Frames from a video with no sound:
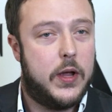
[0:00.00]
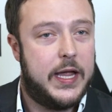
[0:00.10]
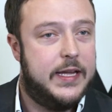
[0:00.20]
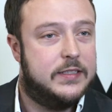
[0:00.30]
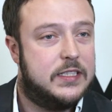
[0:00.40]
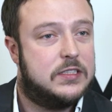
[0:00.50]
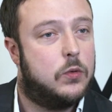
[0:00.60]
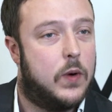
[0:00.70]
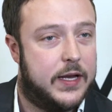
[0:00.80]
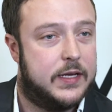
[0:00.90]
easy
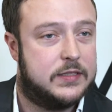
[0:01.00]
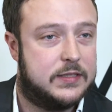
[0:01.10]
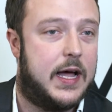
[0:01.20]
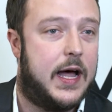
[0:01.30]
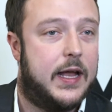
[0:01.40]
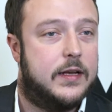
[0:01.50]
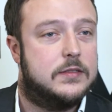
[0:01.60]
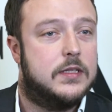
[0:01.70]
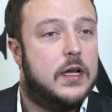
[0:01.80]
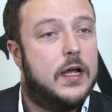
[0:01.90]
to
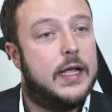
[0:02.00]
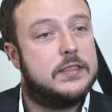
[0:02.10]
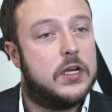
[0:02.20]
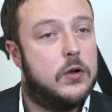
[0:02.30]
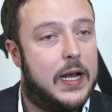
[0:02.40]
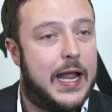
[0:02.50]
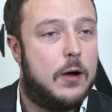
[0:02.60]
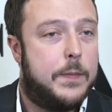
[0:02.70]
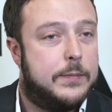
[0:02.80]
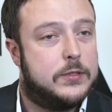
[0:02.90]
understand. It's going to
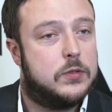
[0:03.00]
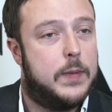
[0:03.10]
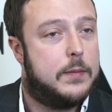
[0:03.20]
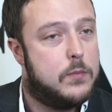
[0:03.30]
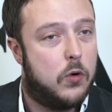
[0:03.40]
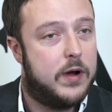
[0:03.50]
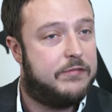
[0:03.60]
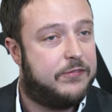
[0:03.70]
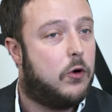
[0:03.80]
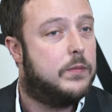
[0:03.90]
allow people to make more
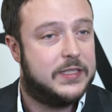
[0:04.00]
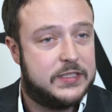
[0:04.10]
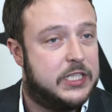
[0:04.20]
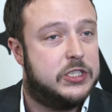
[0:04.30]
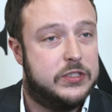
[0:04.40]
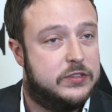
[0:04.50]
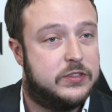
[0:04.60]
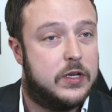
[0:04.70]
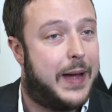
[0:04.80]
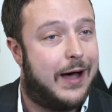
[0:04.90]
informed
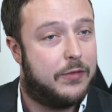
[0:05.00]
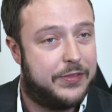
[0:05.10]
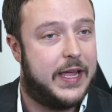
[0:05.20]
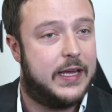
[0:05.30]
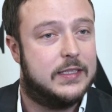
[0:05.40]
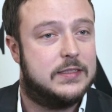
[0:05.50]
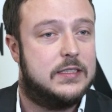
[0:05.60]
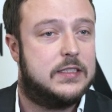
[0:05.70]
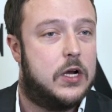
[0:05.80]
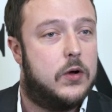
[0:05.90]
decisions about things.
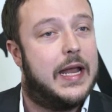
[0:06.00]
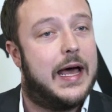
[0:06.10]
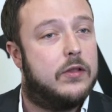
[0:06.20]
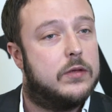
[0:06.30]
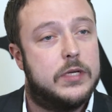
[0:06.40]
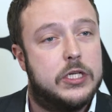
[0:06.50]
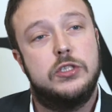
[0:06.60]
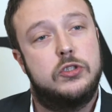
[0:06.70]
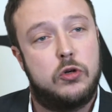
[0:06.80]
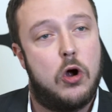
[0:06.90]
It's going to allow them
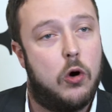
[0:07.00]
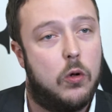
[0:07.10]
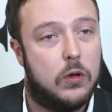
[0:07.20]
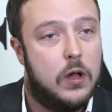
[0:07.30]
control.